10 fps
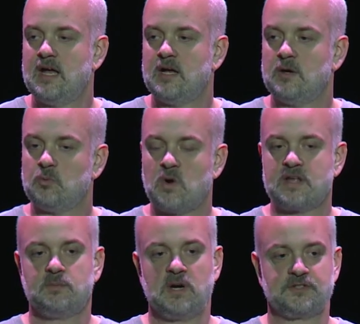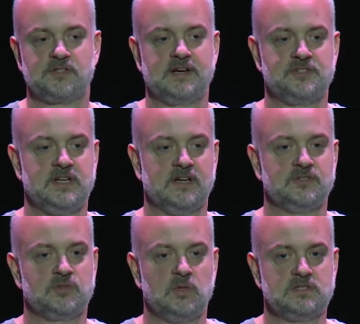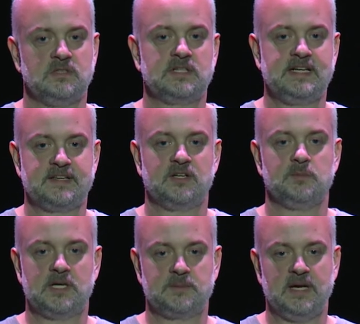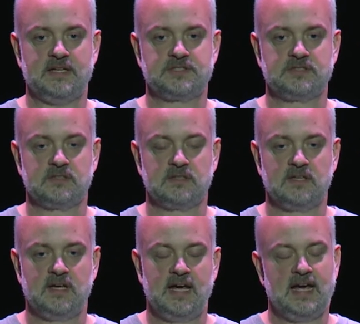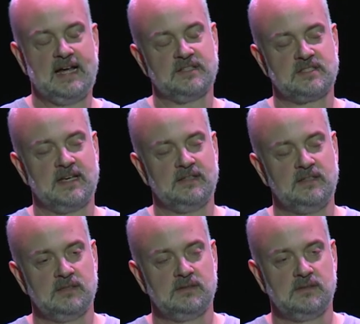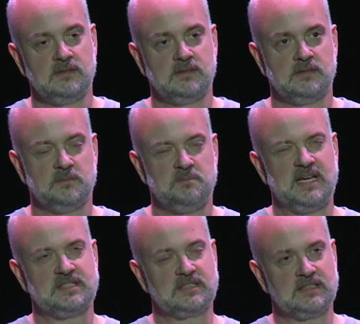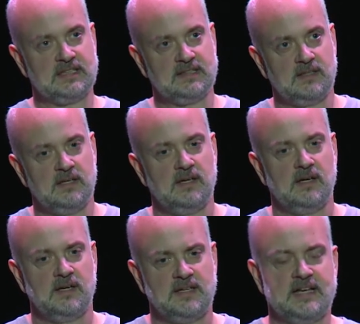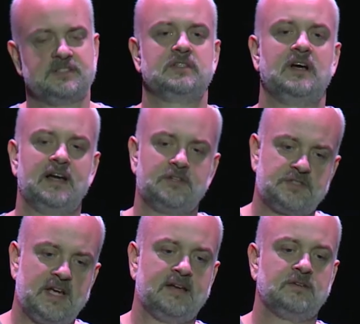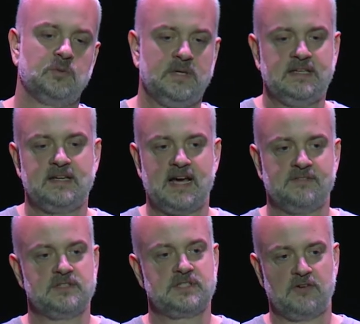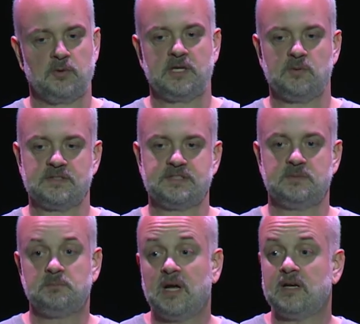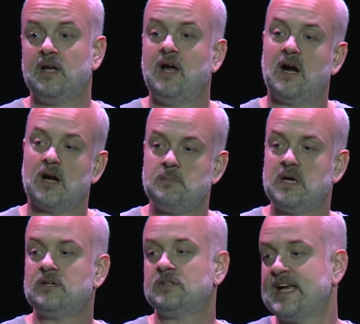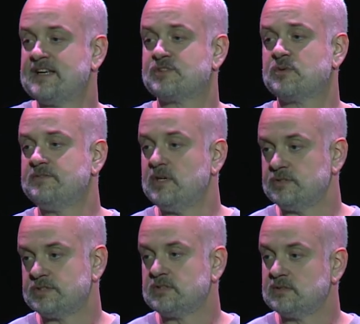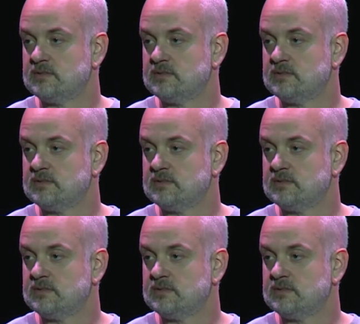but one of the browser engineers was looking at their bug base and said, basically, yes, I understand, we need to have this, everybody wants it, but our bug only has three votes.